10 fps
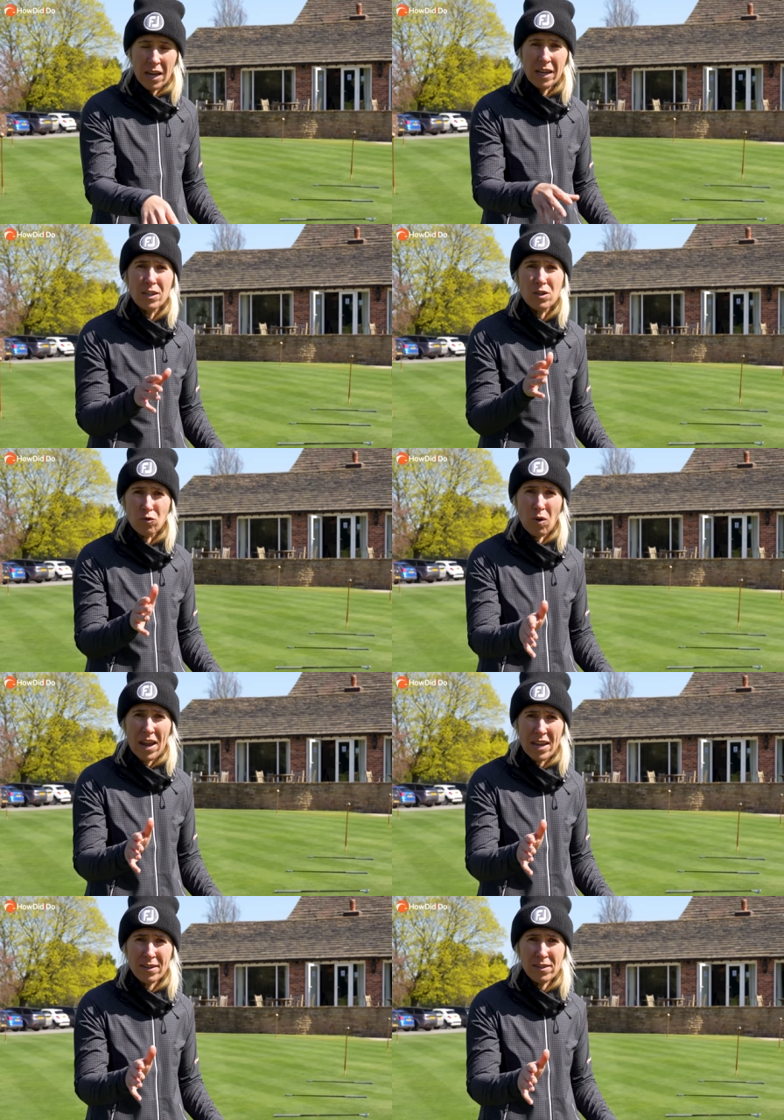and it's
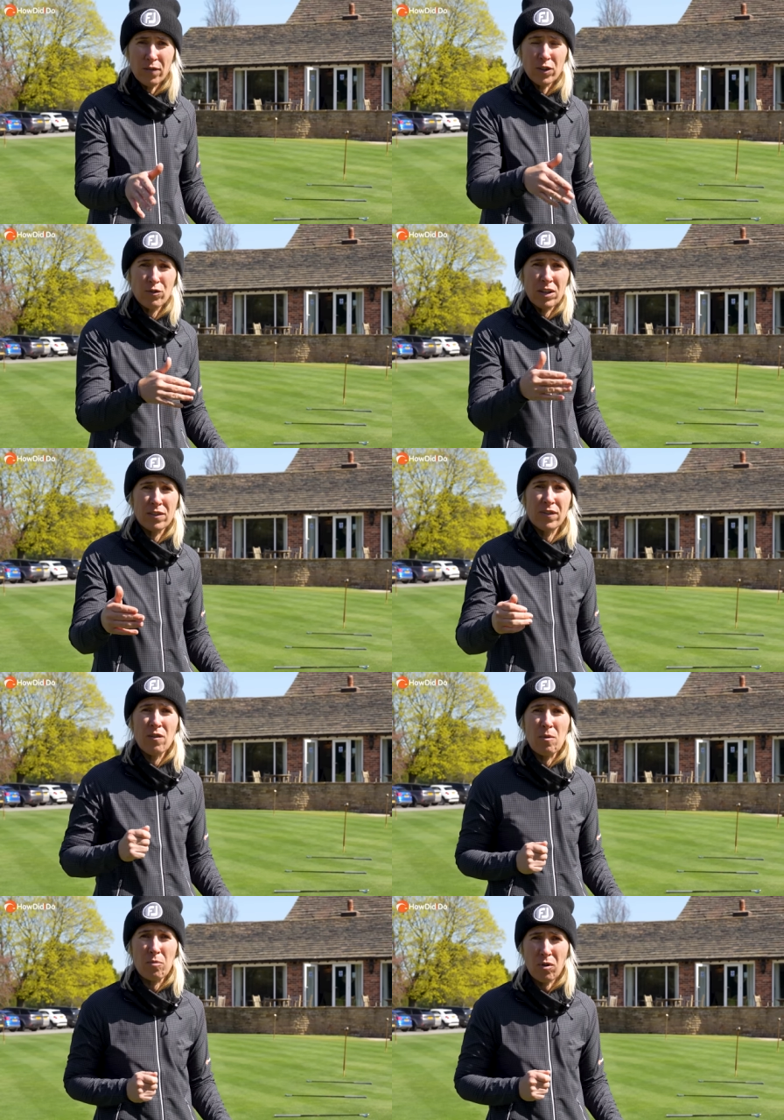great for
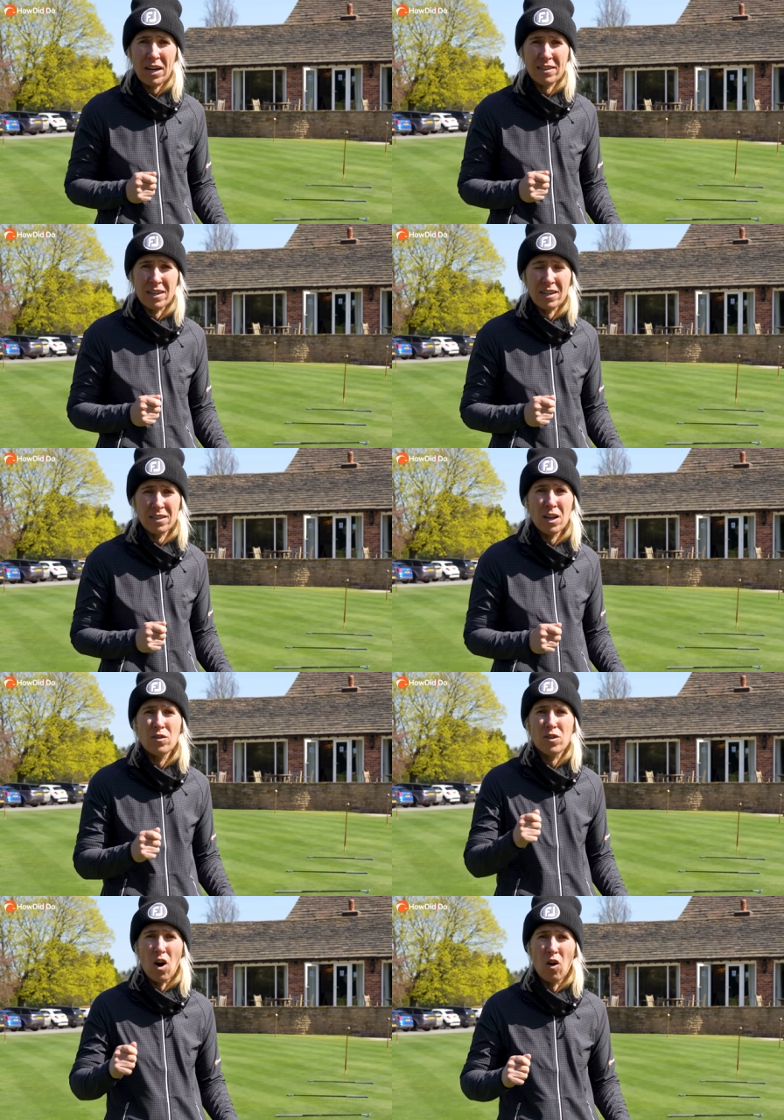transferring practice
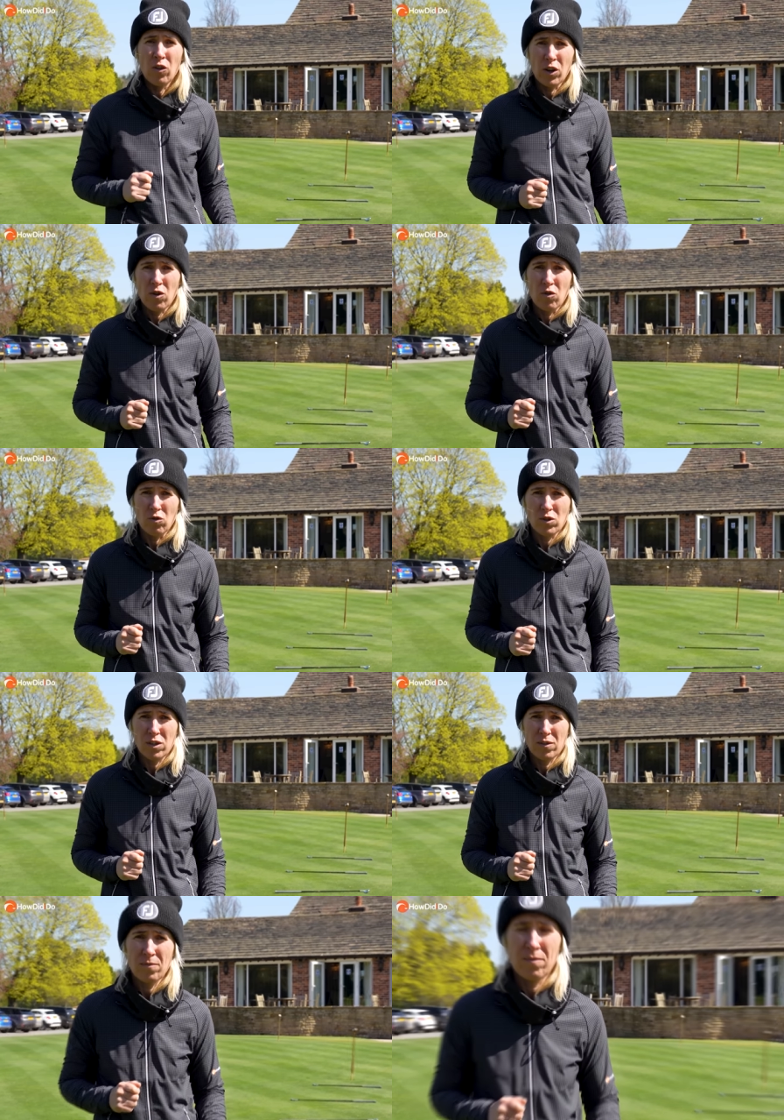to on the course.